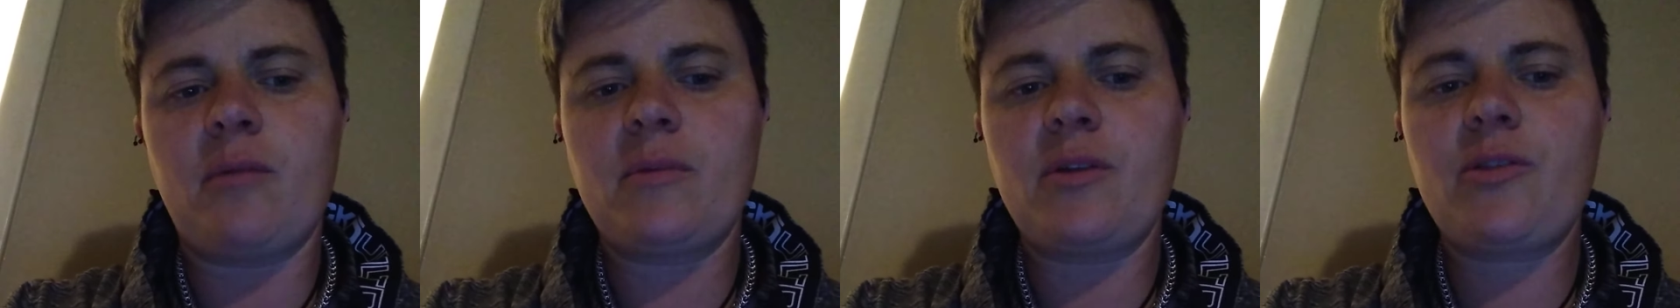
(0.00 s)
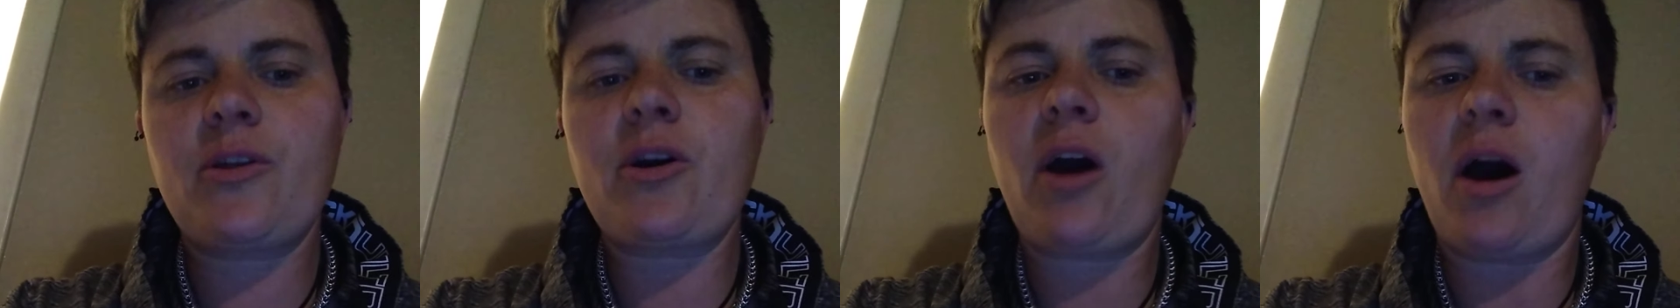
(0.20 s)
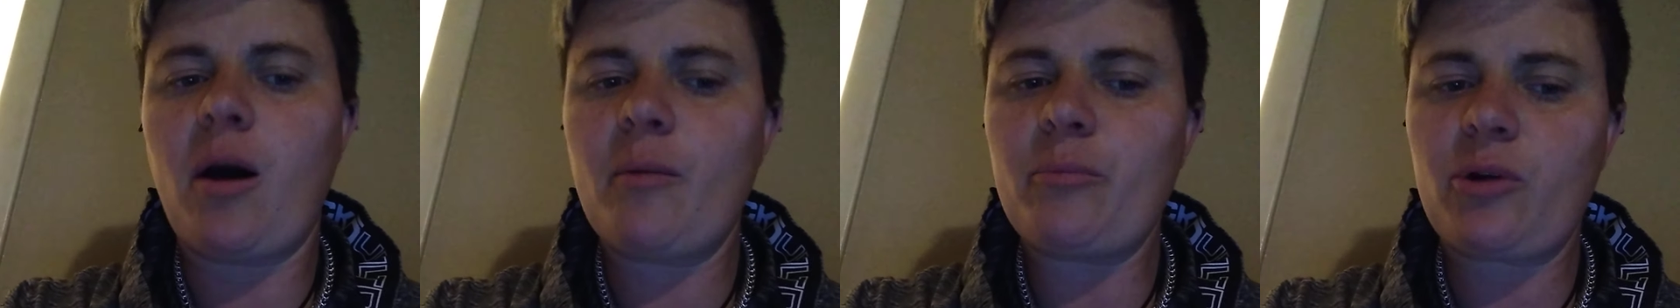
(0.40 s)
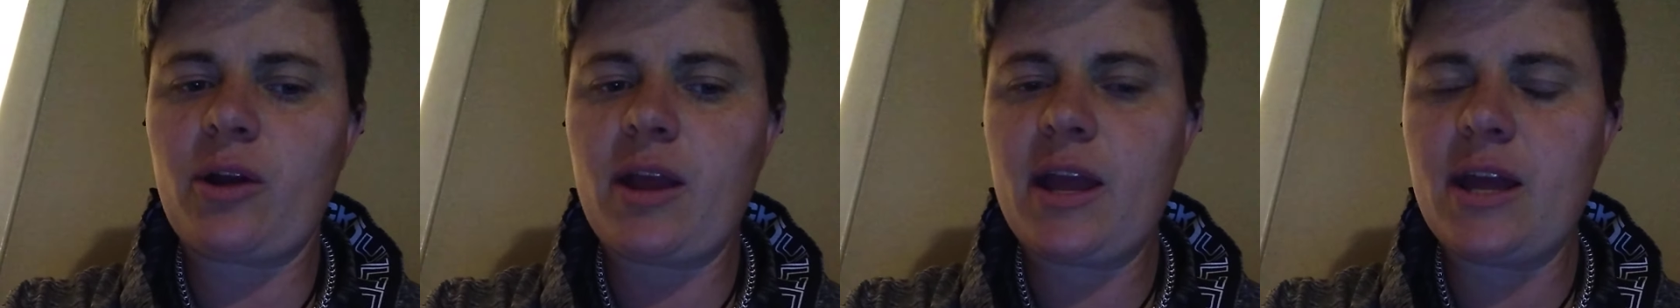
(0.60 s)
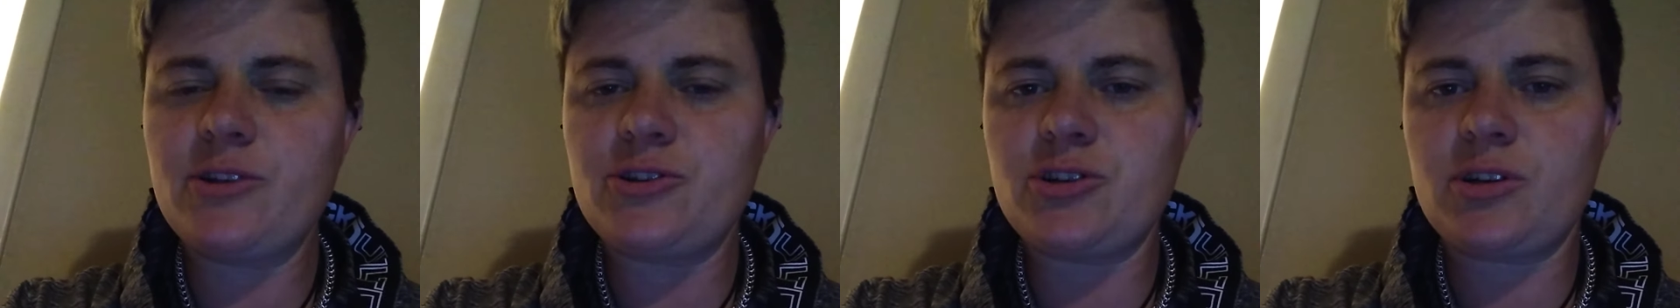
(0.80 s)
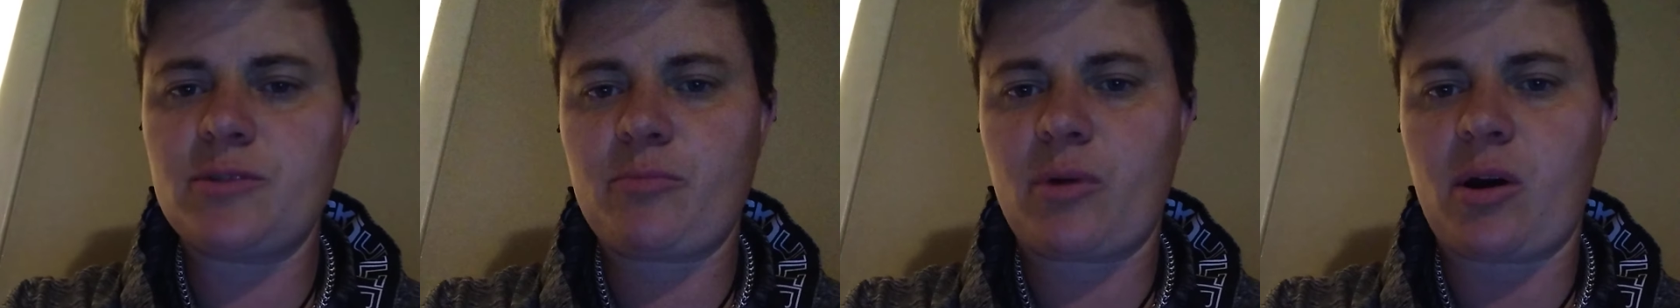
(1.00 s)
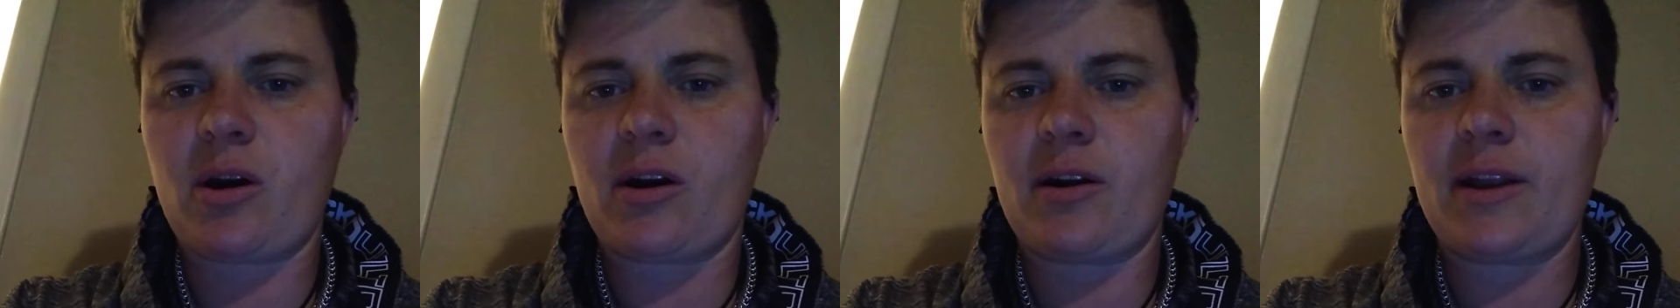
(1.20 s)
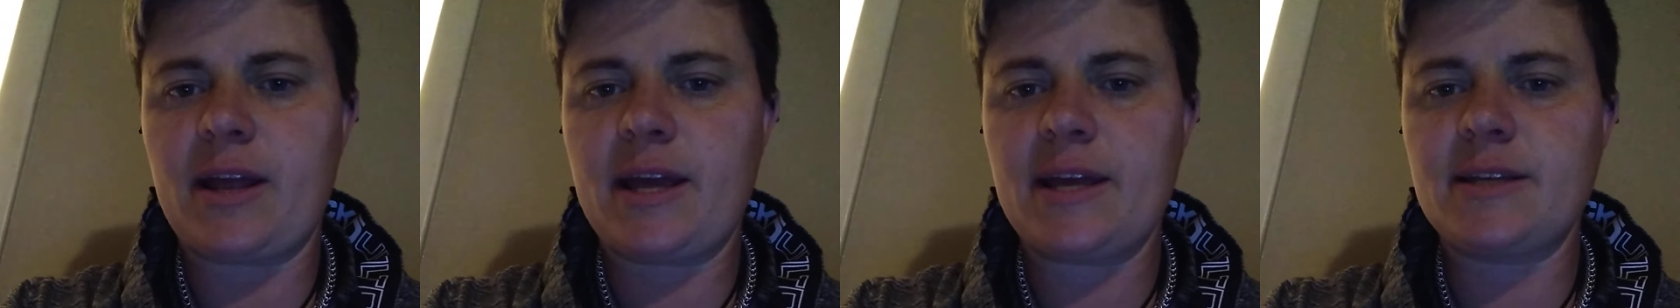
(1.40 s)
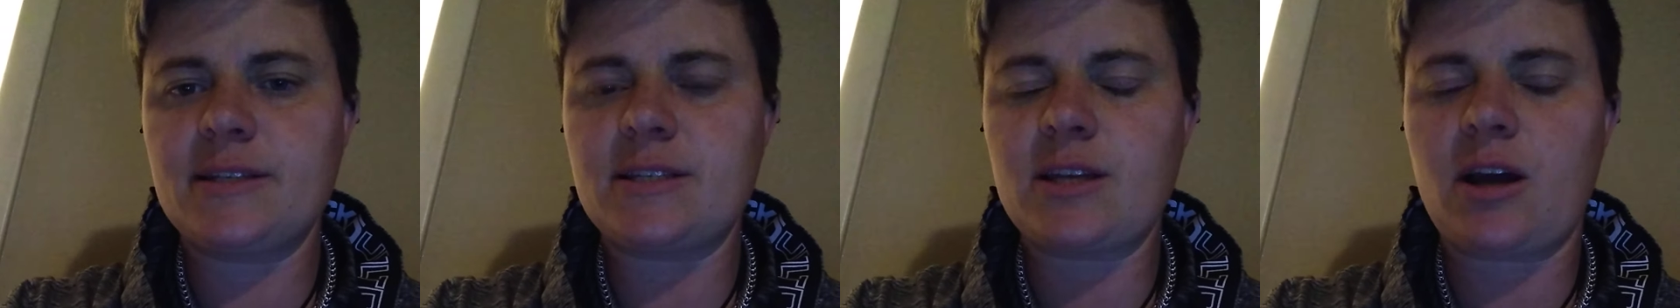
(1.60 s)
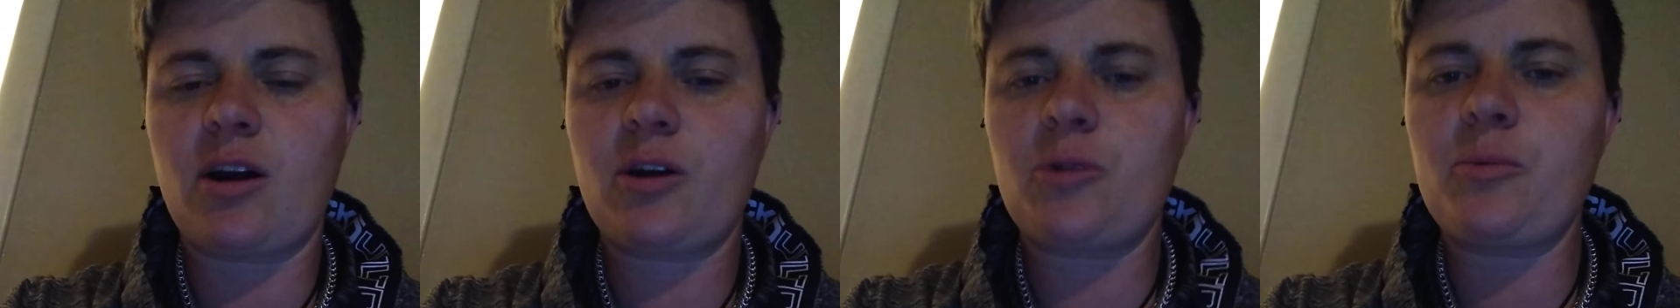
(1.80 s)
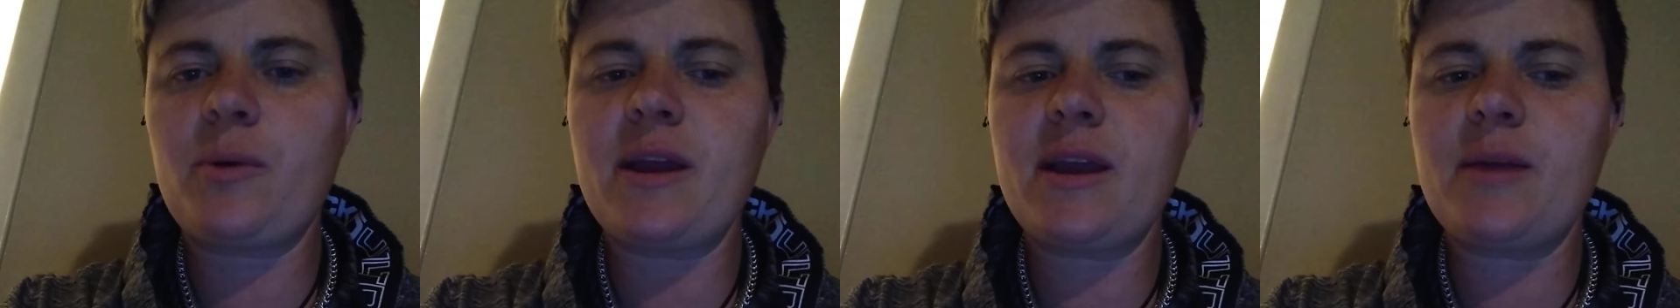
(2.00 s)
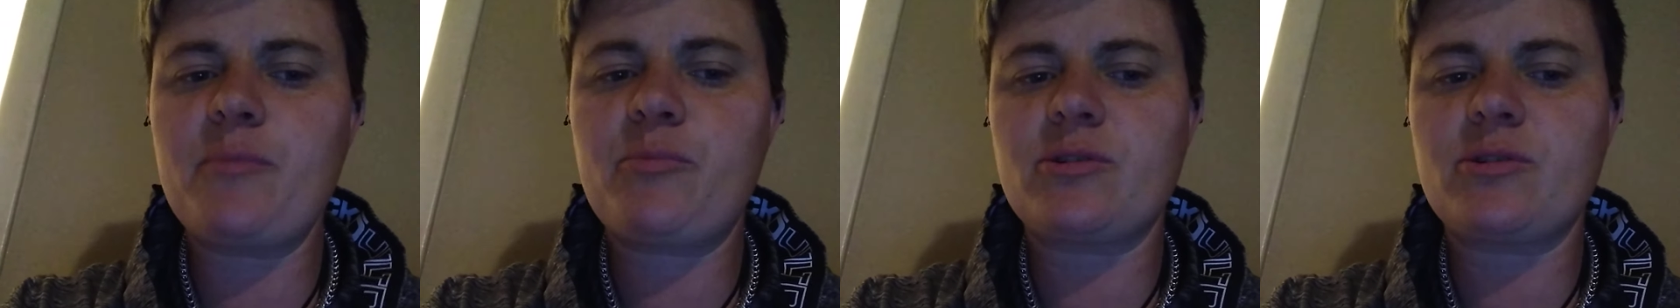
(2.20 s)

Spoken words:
The comprehension part is, are we